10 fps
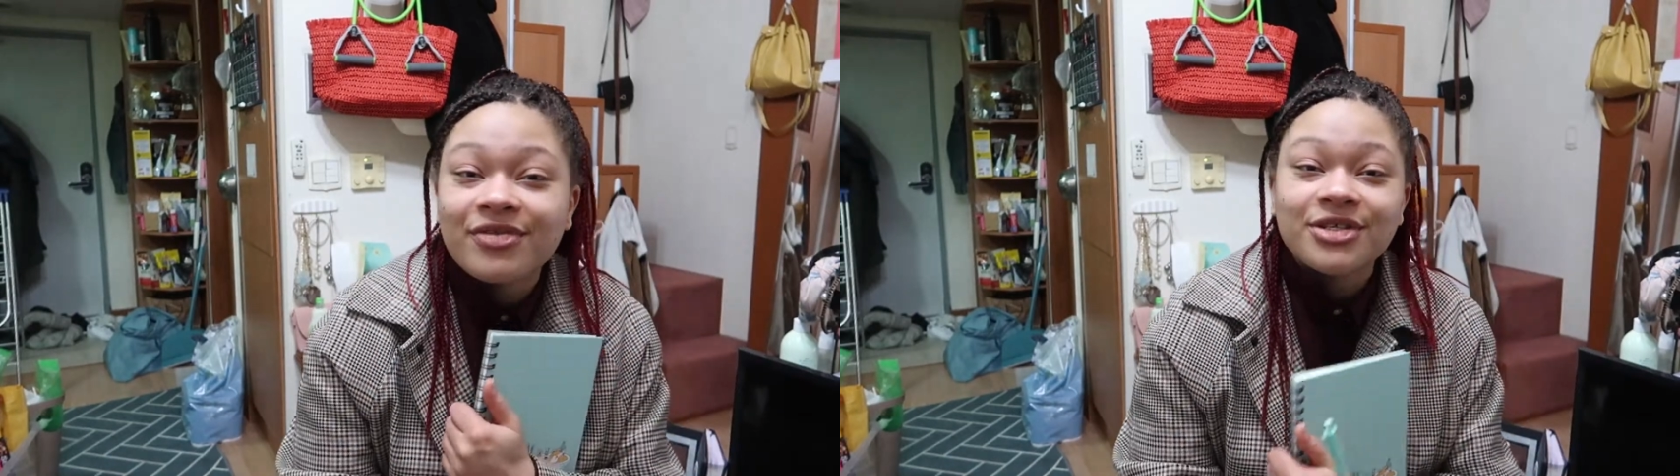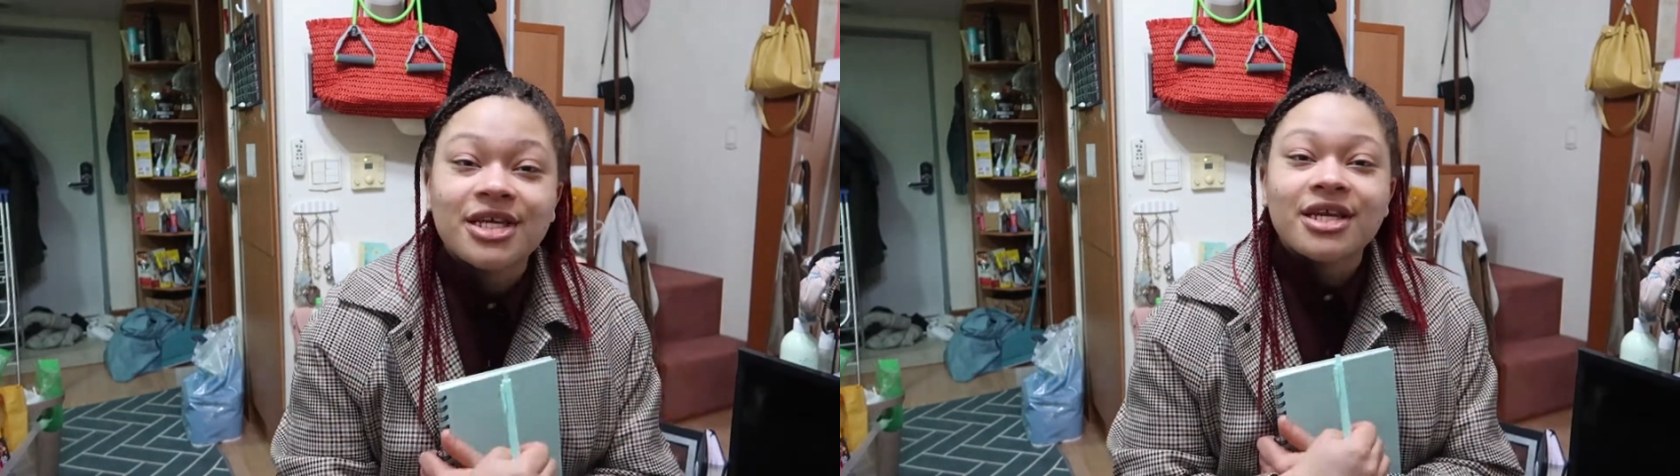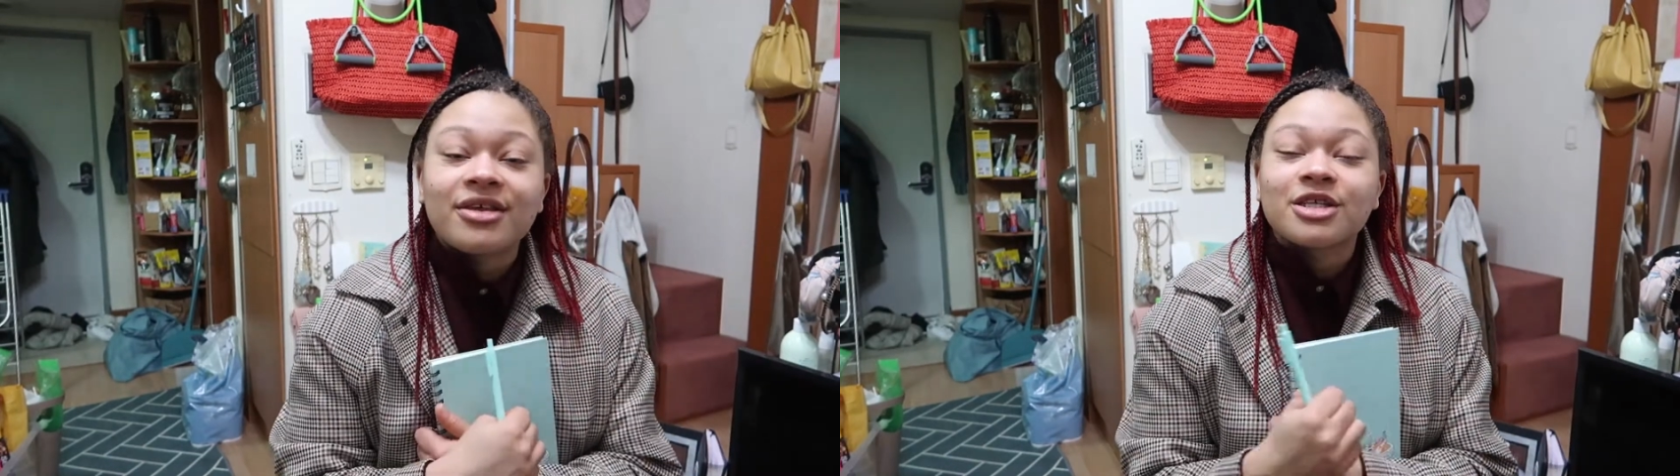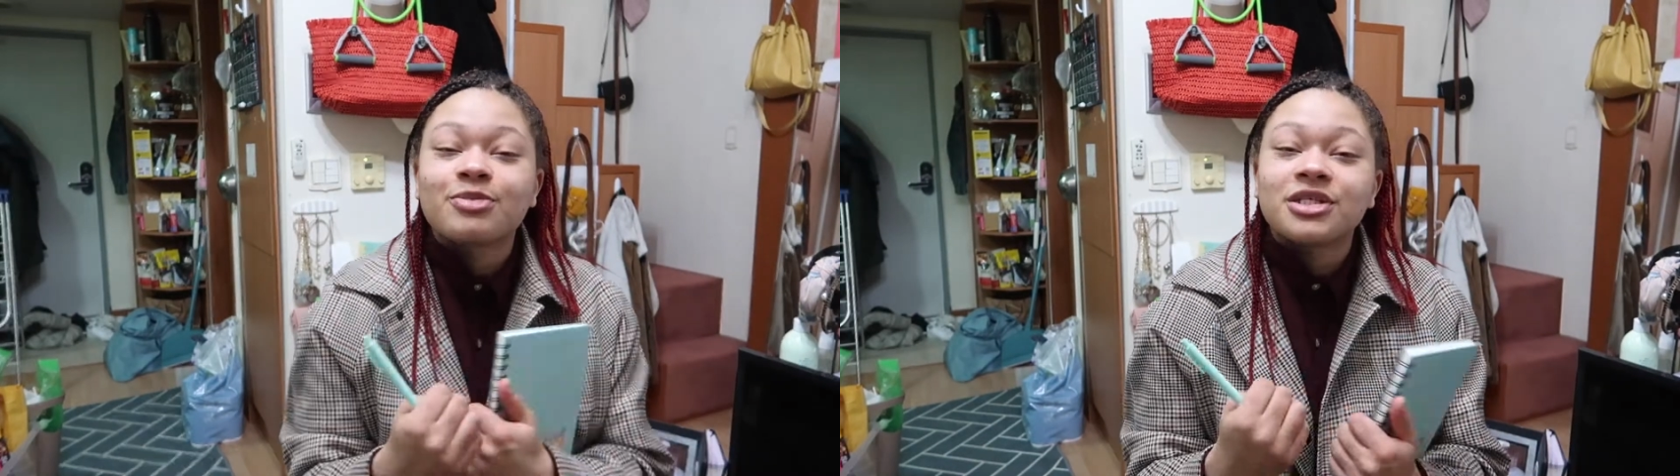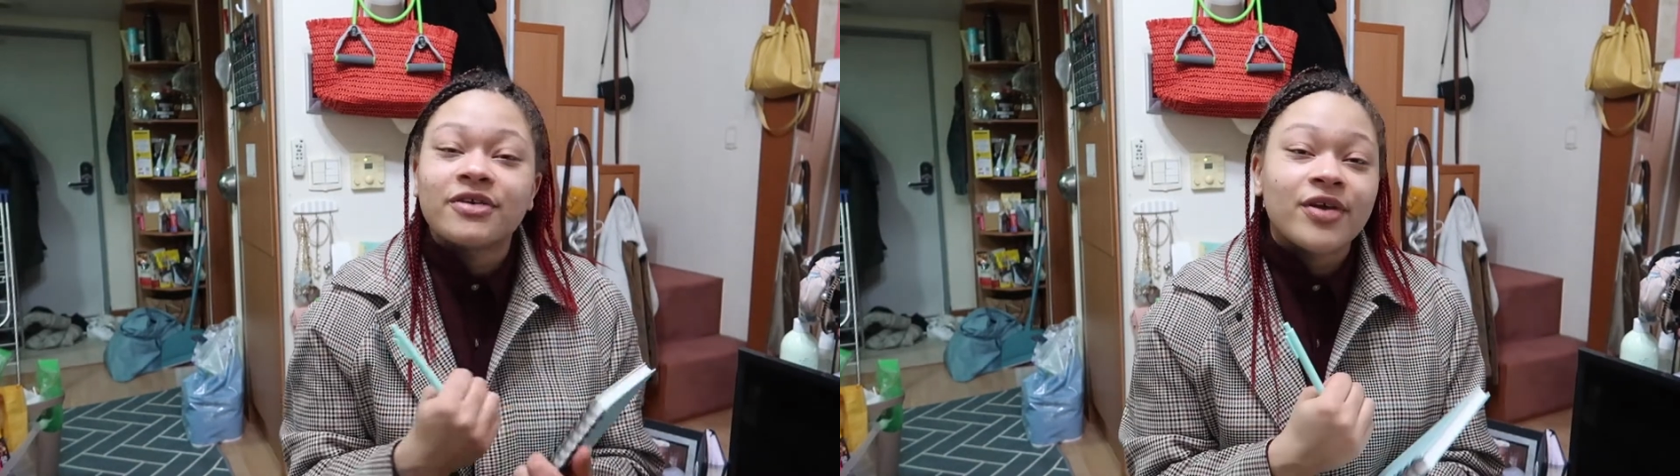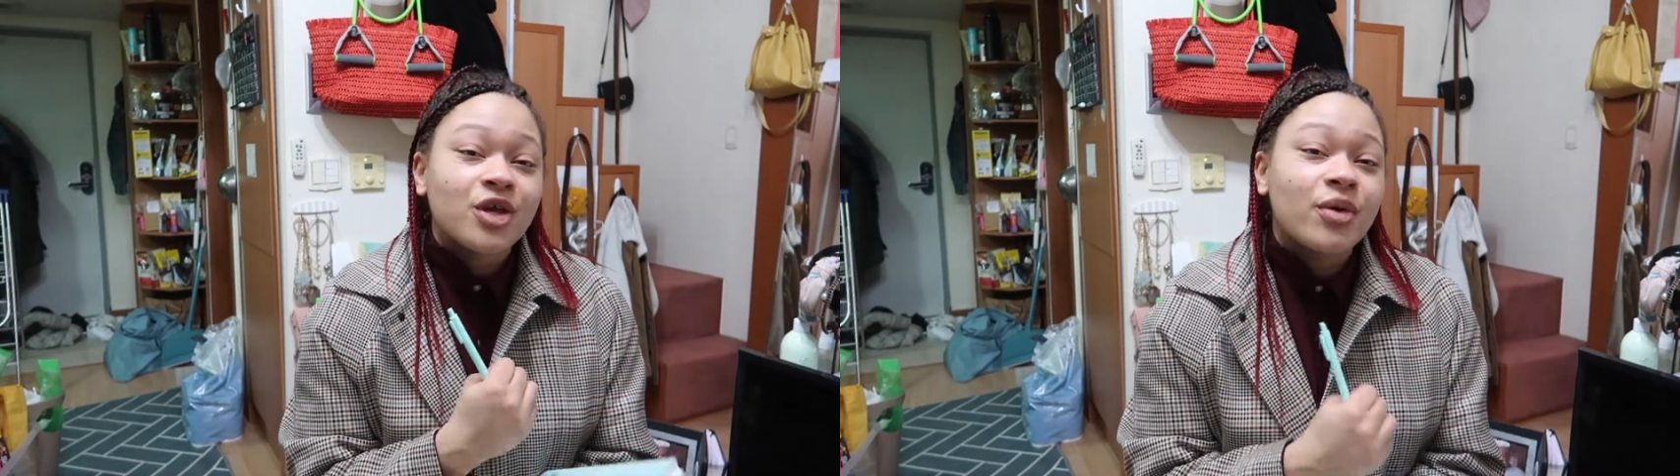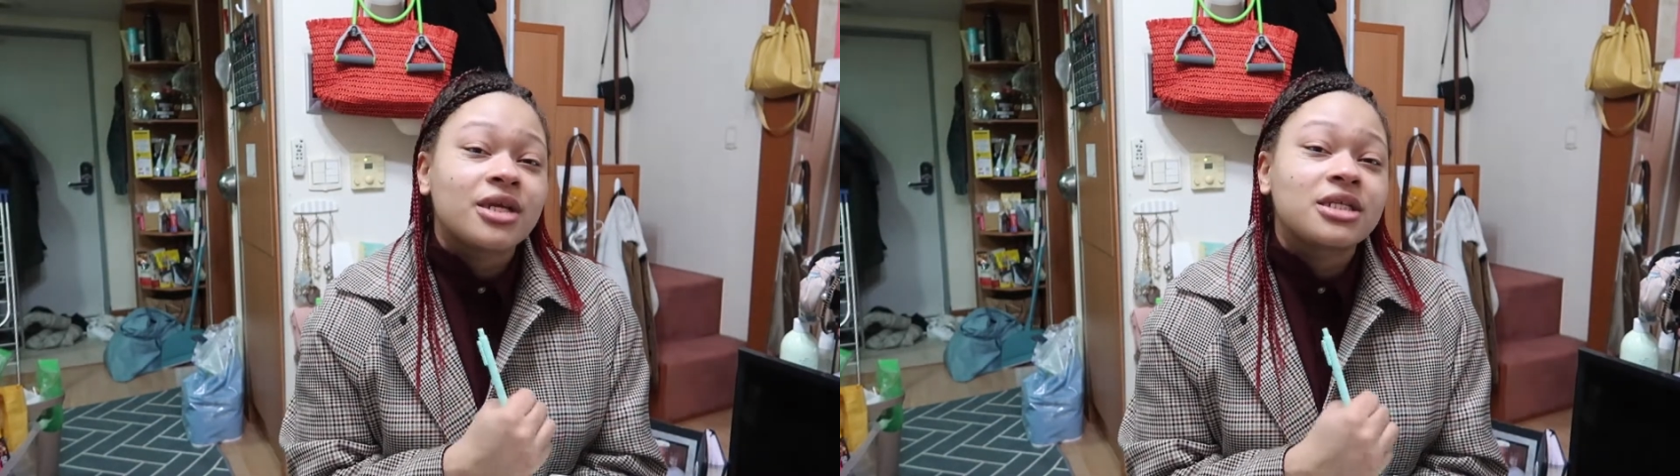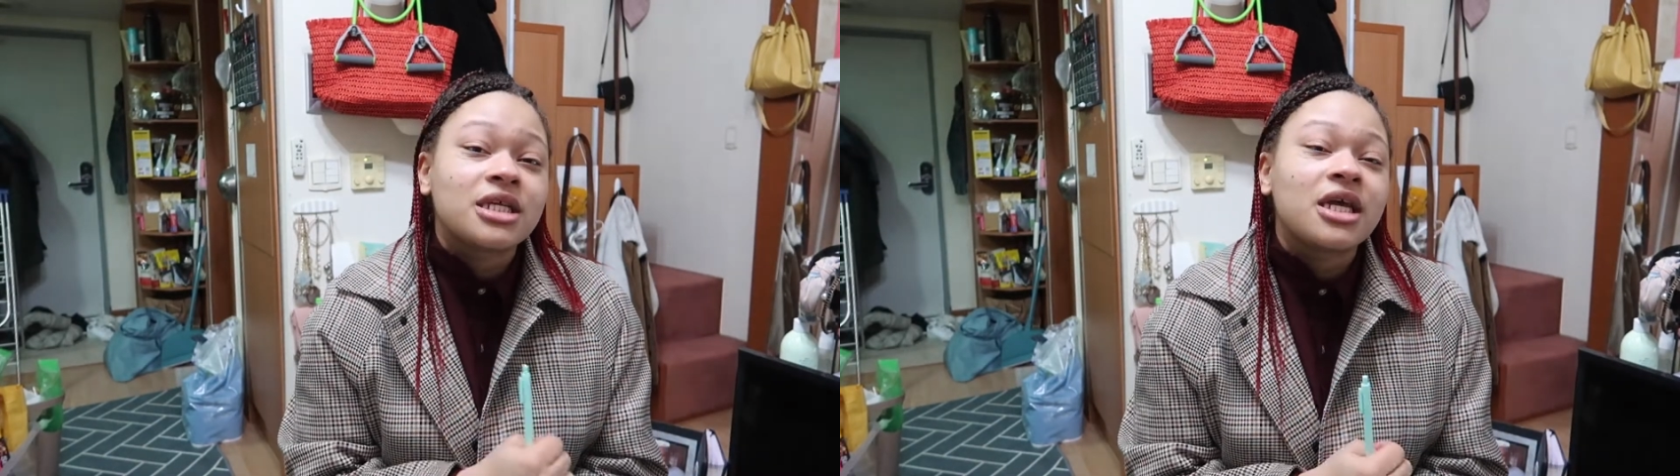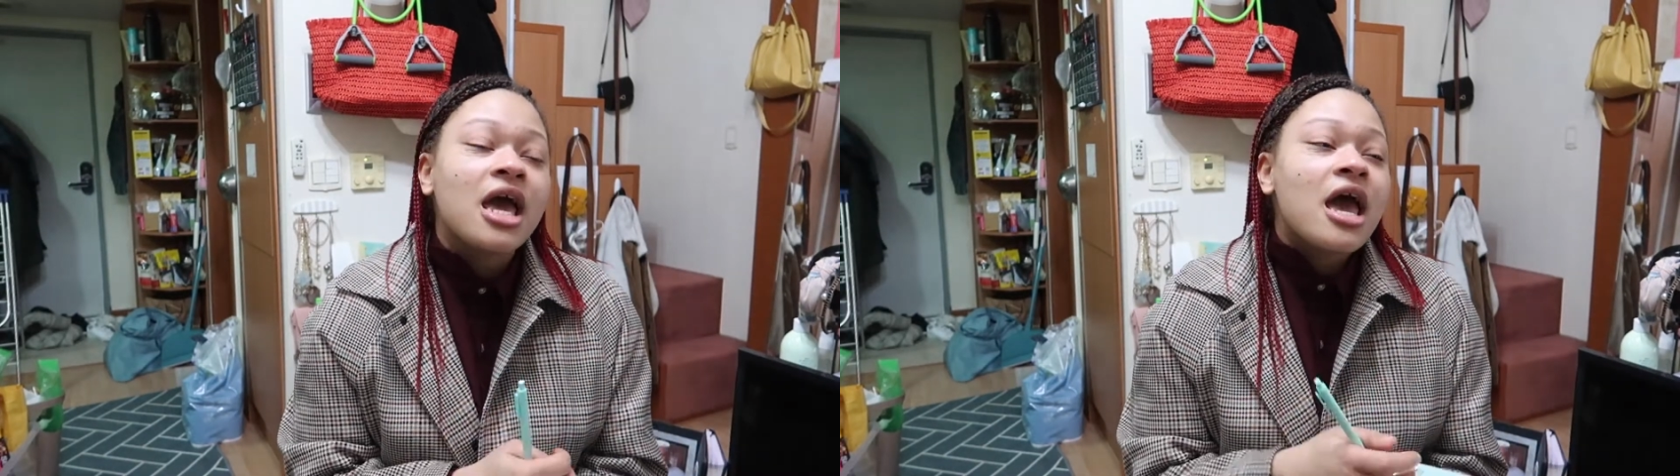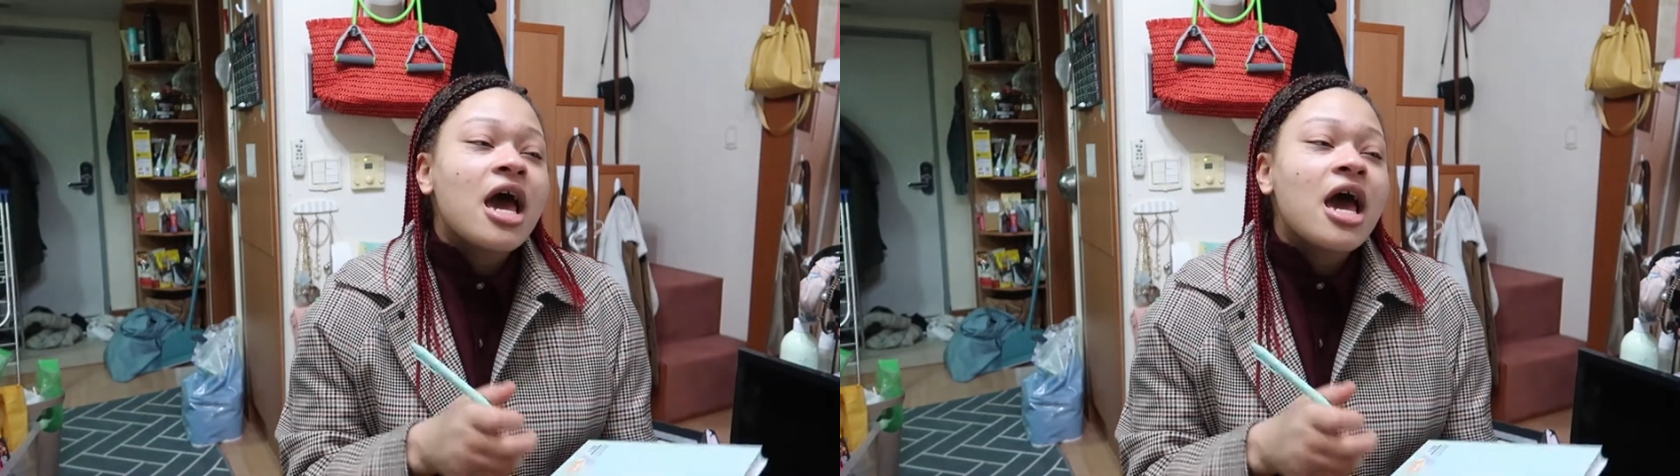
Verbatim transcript: if there's anything specific you want to see.